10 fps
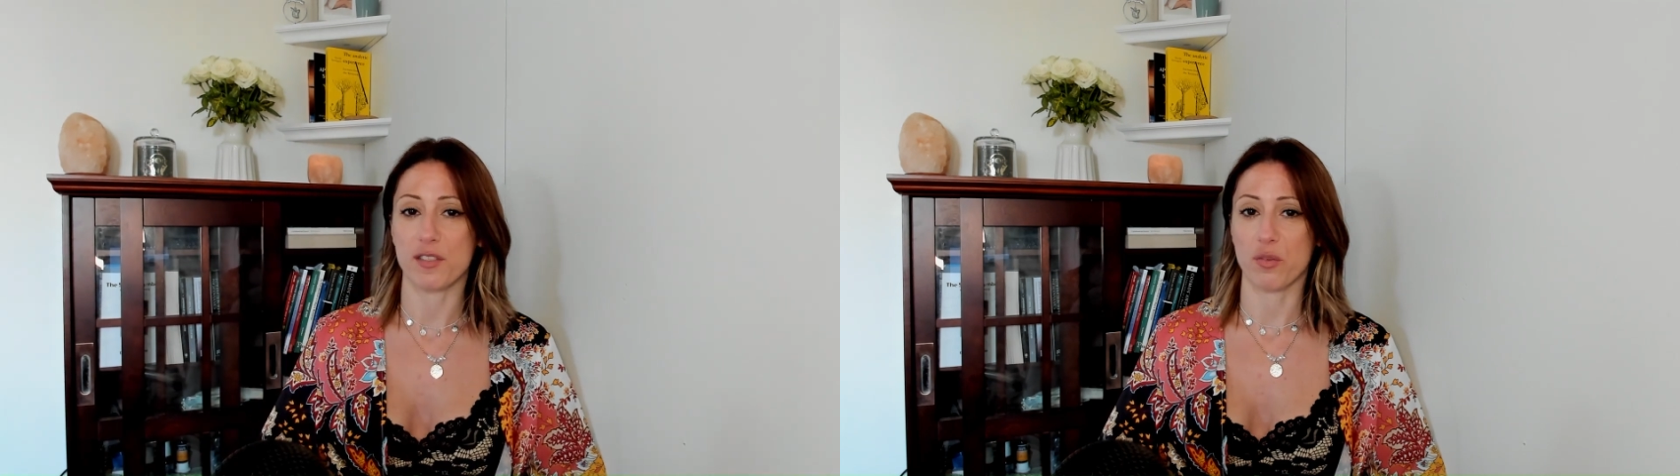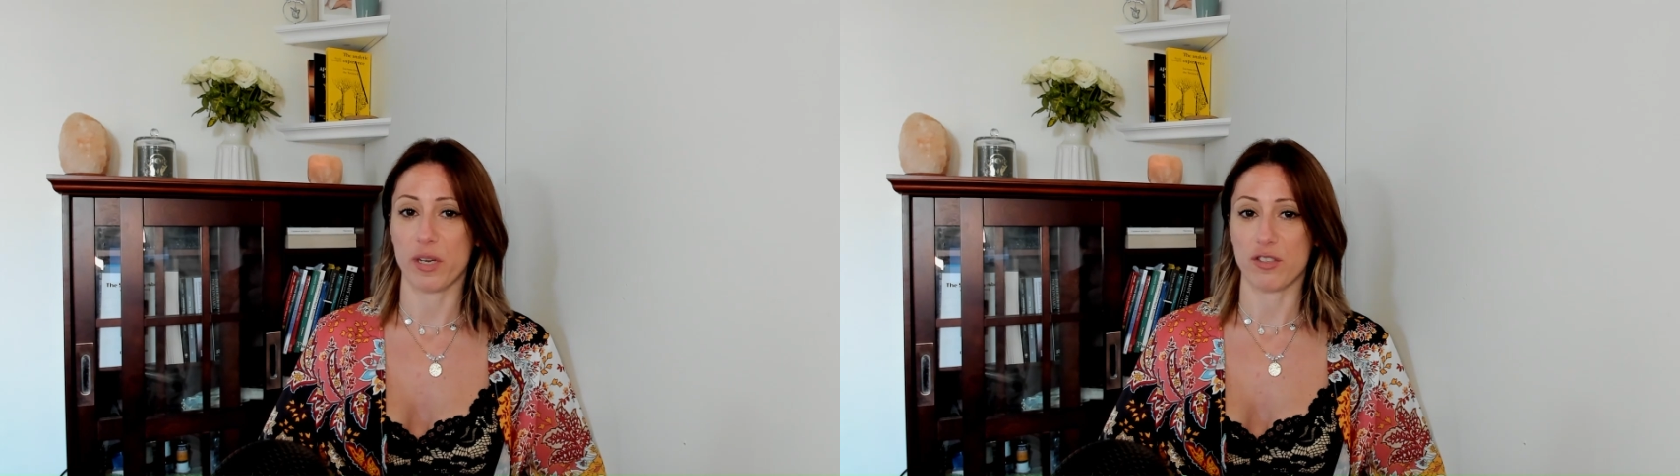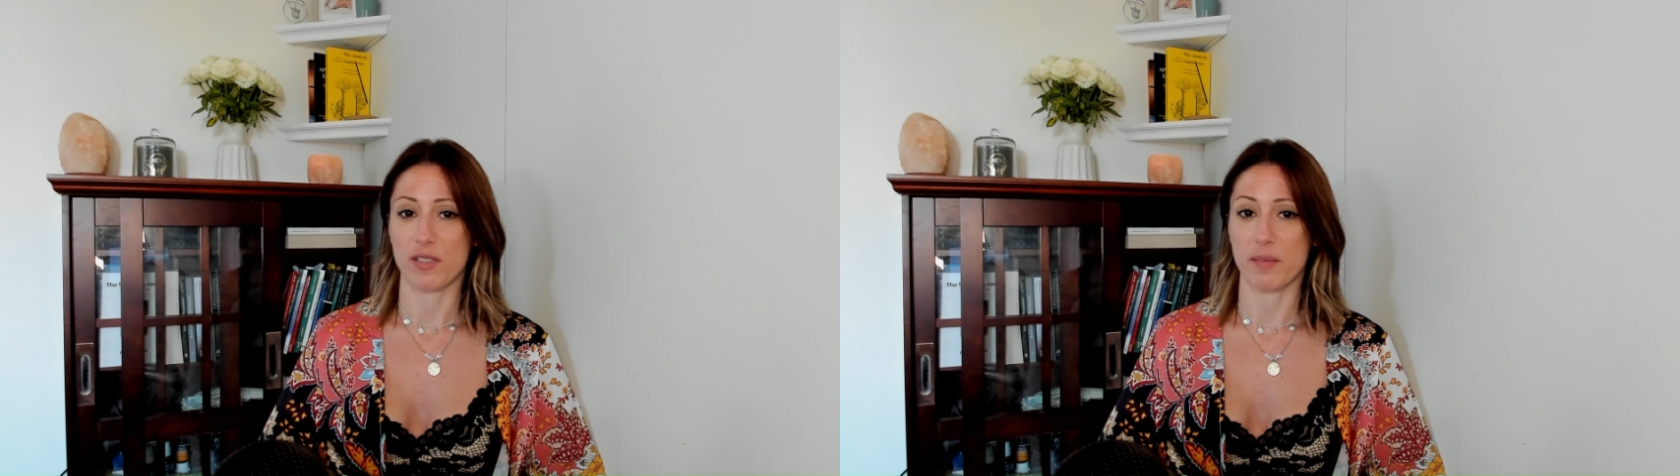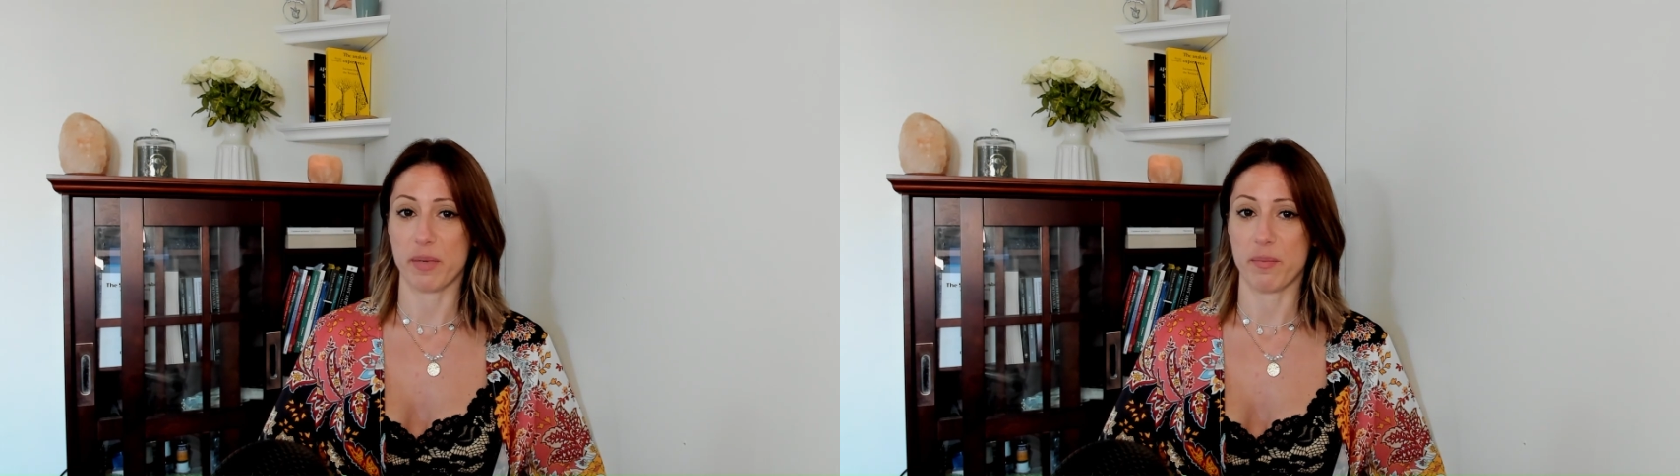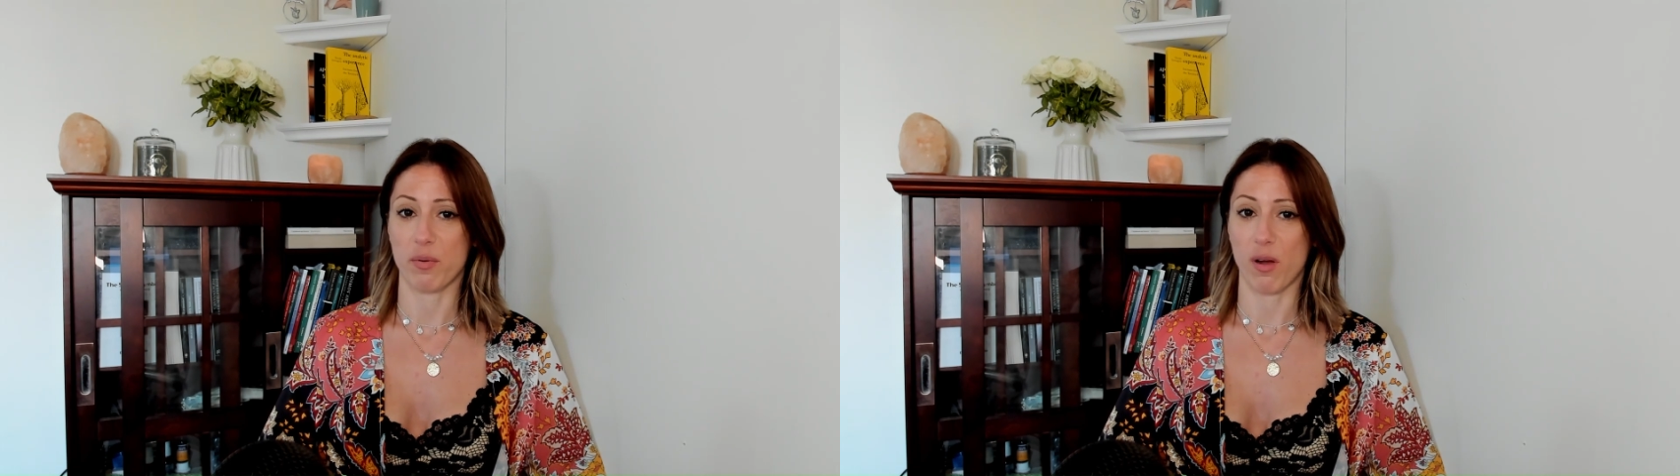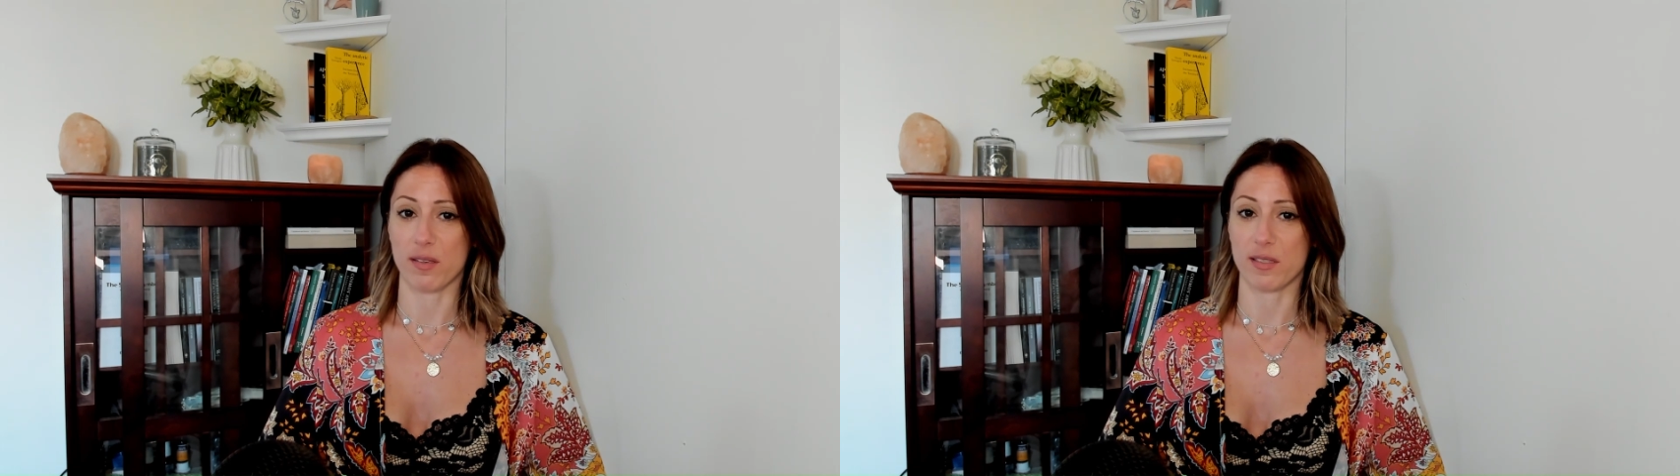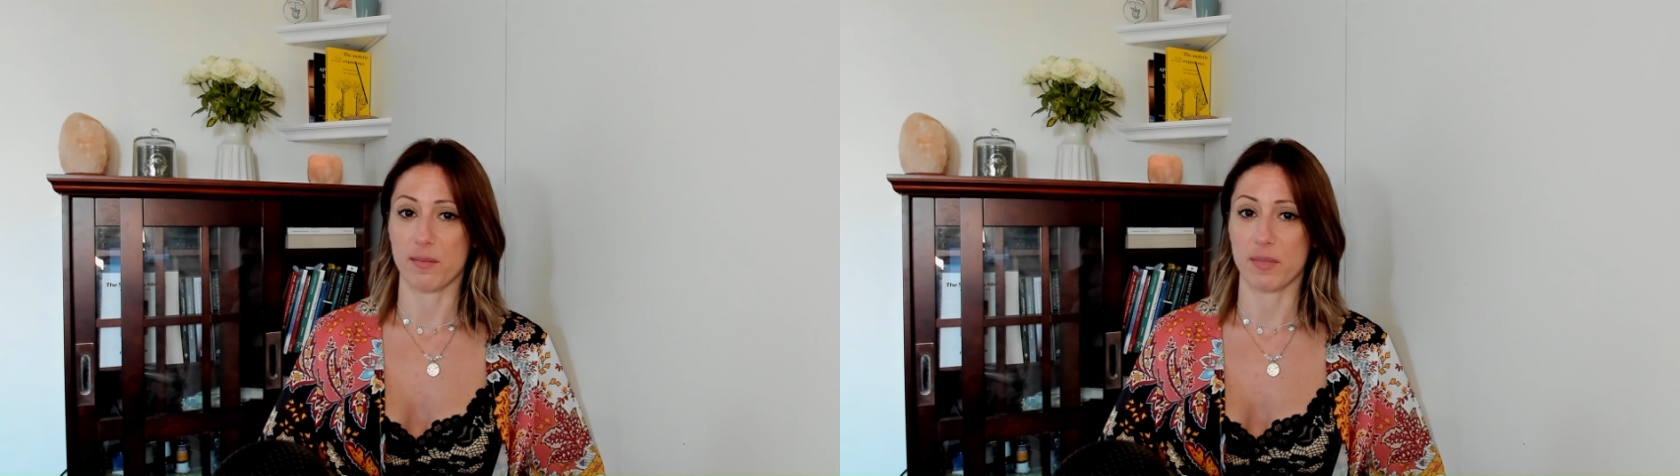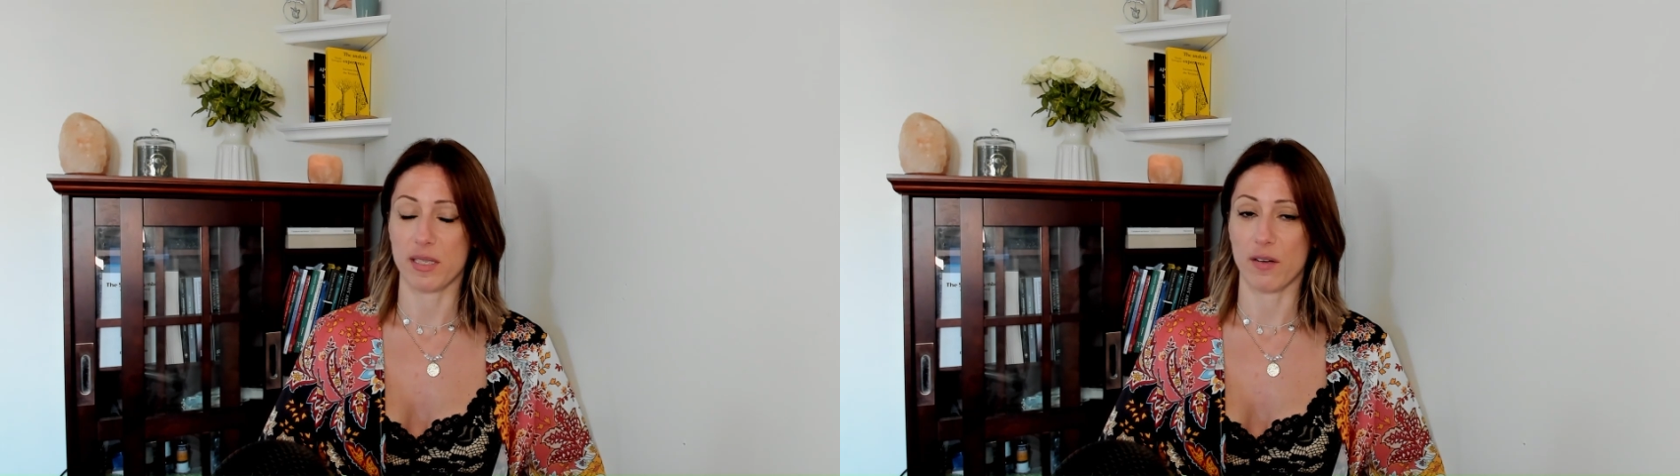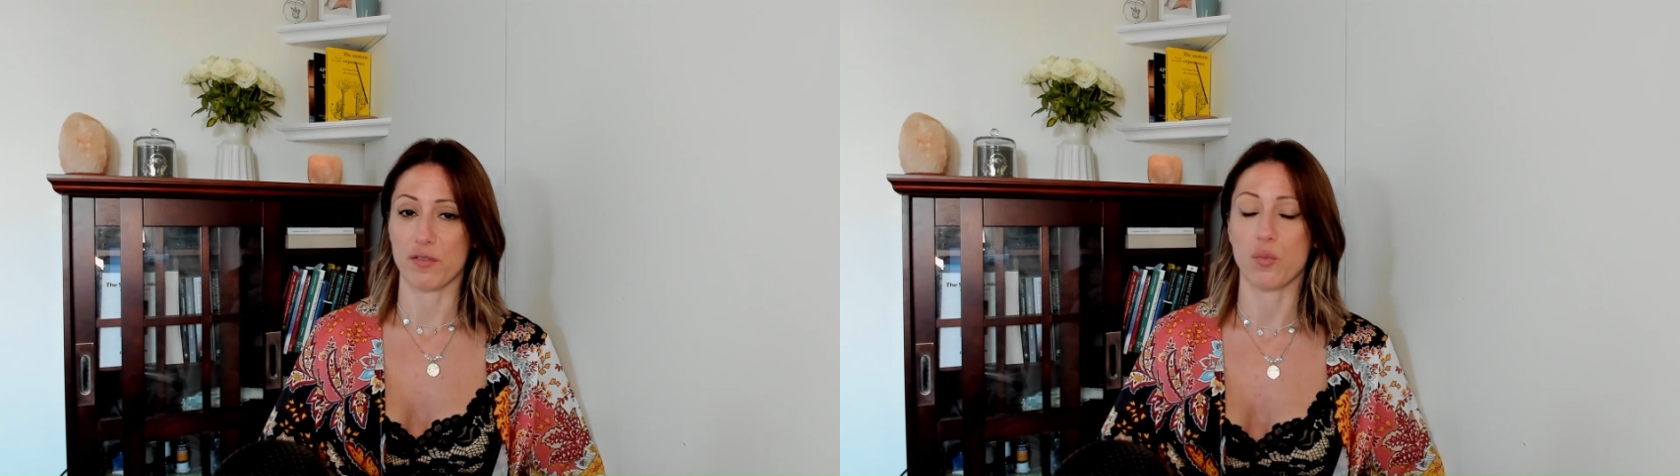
questions that people ask themselves.